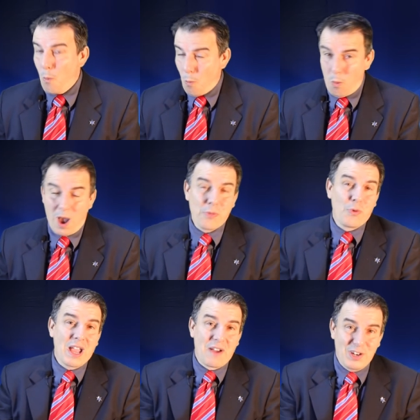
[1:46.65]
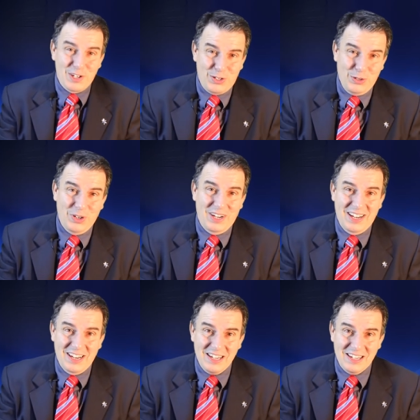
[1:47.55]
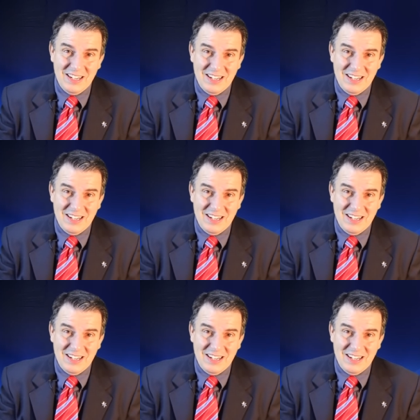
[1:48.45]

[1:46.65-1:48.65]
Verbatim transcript: what we have been doing,